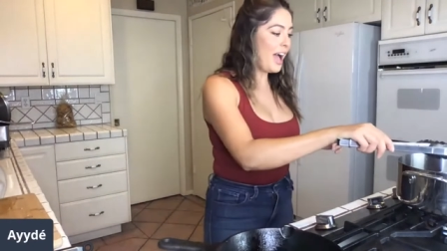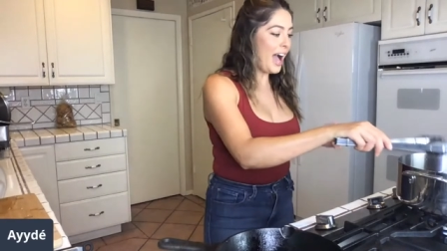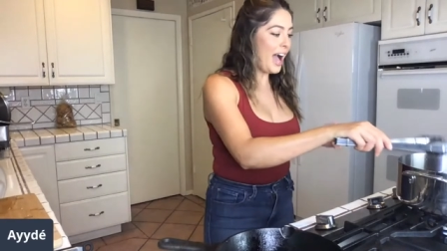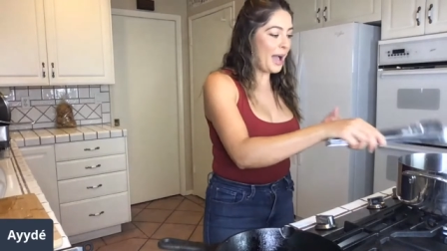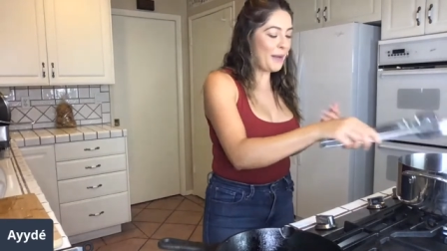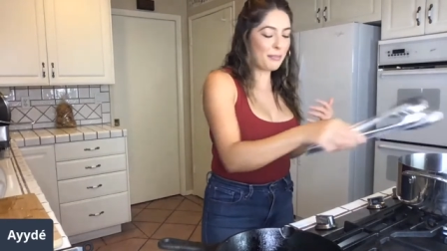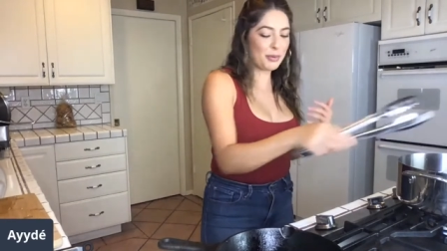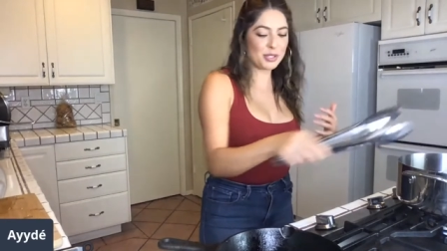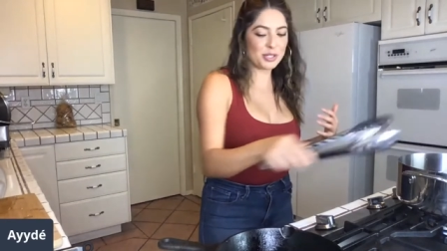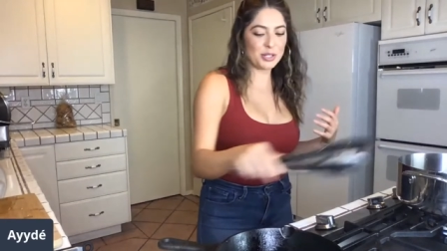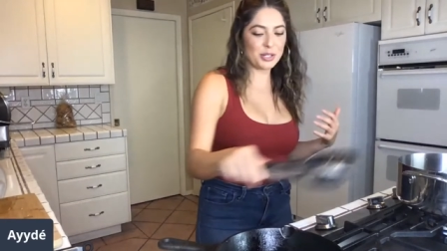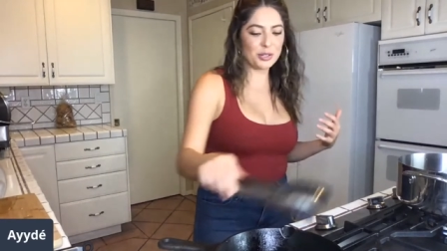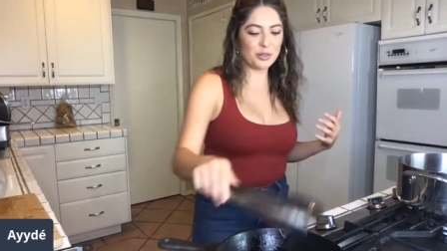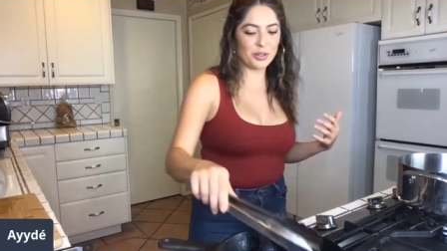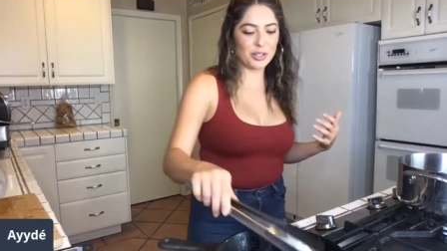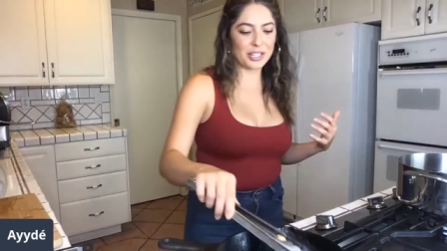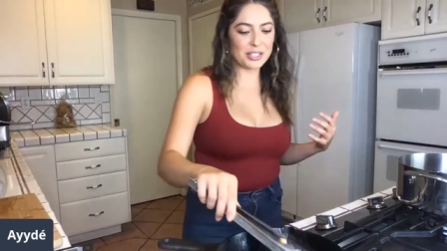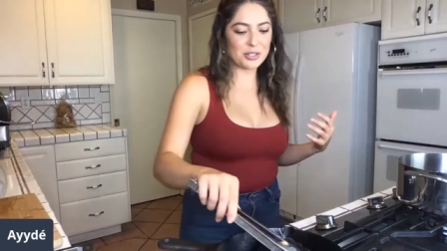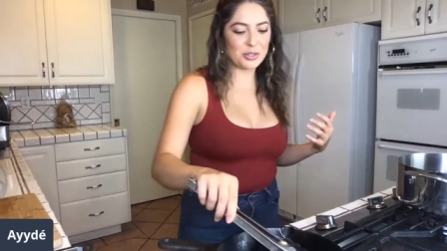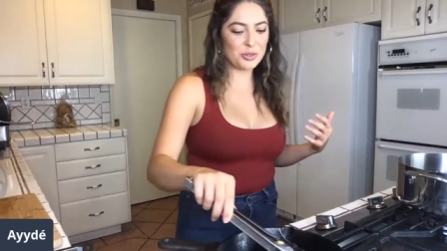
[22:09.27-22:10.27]
I personally
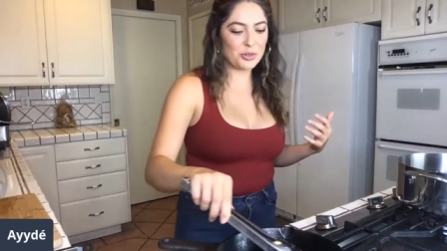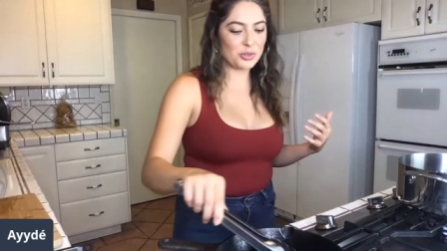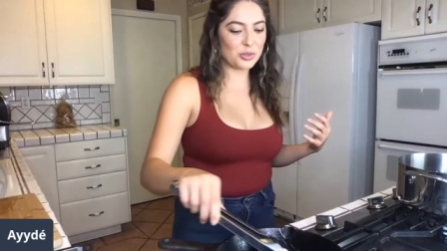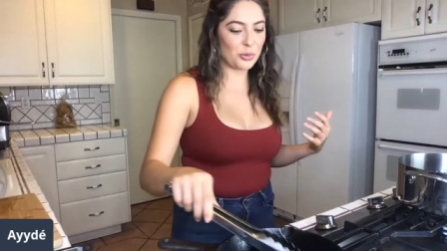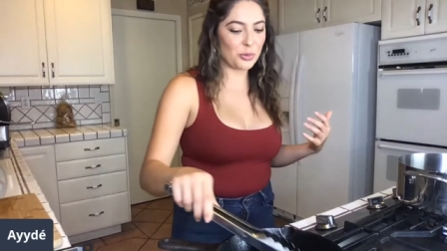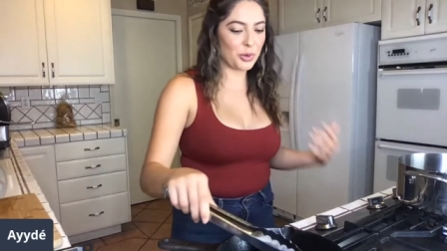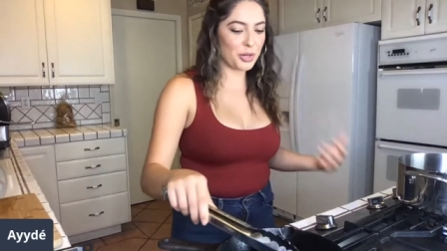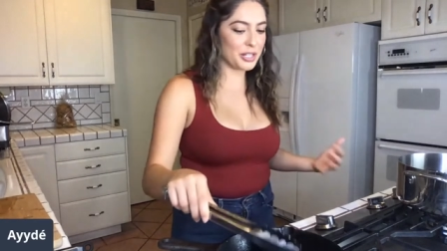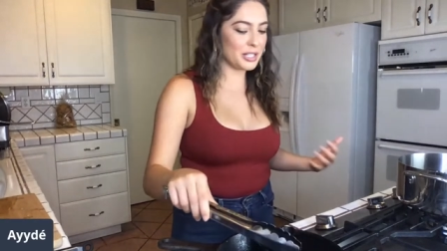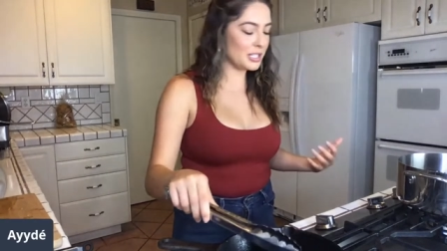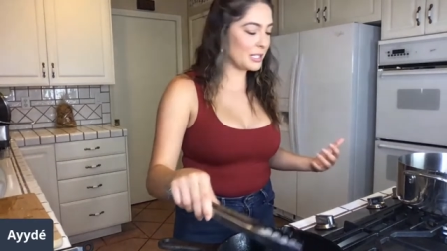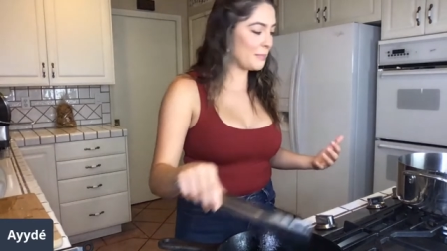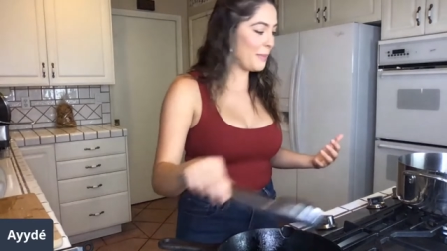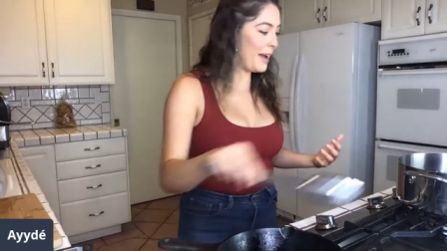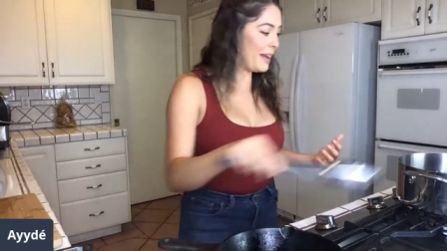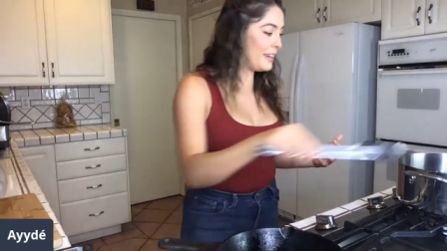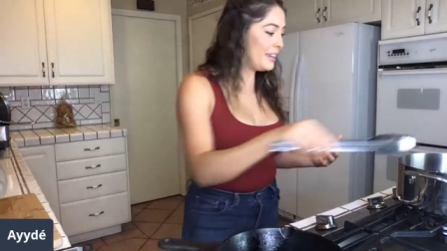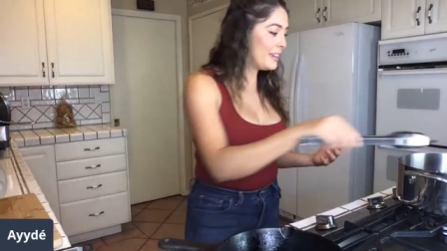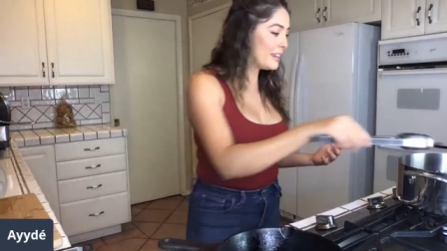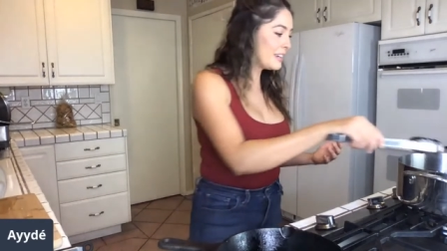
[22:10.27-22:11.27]
don't like to use the word
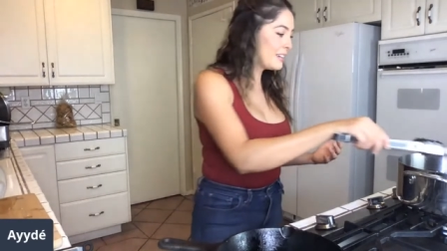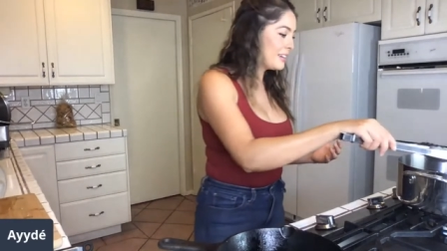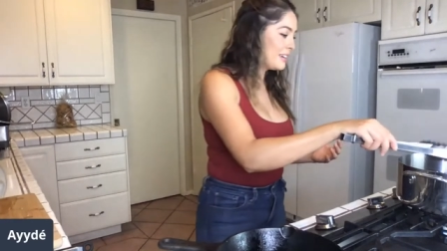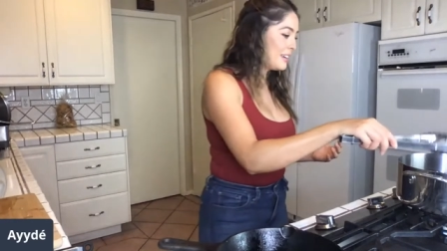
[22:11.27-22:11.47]
Hispanic.